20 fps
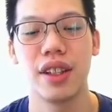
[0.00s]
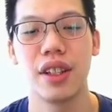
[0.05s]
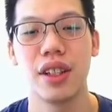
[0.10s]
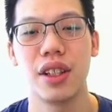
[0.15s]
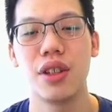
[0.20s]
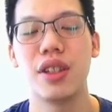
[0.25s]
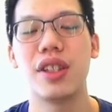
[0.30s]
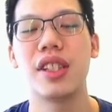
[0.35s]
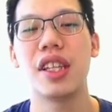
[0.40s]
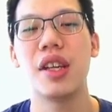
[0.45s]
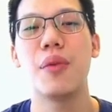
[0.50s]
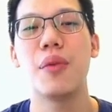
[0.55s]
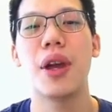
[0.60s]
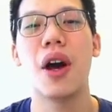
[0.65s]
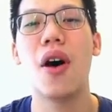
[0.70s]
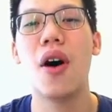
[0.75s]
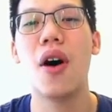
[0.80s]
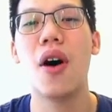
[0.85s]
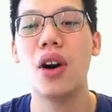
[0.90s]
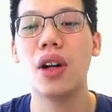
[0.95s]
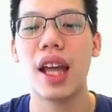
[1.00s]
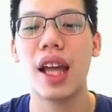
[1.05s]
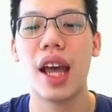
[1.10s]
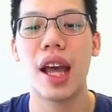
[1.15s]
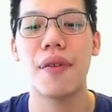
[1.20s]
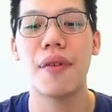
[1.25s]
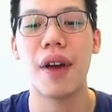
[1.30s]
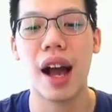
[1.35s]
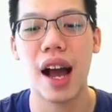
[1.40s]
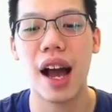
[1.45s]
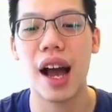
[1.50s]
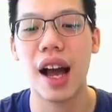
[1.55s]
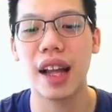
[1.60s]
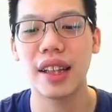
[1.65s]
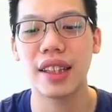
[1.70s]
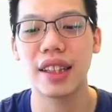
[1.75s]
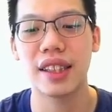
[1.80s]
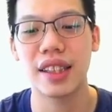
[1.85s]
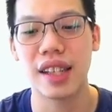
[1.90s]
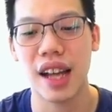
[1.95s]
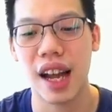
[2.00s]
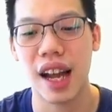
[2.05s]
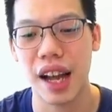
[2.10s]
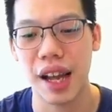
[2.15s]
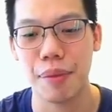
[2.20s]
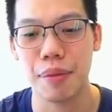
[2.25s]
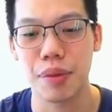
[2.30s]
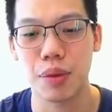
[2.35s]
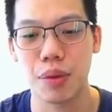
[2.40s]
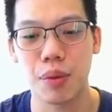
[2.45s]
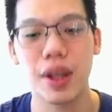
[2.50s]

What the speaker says: You see, we all have hard times.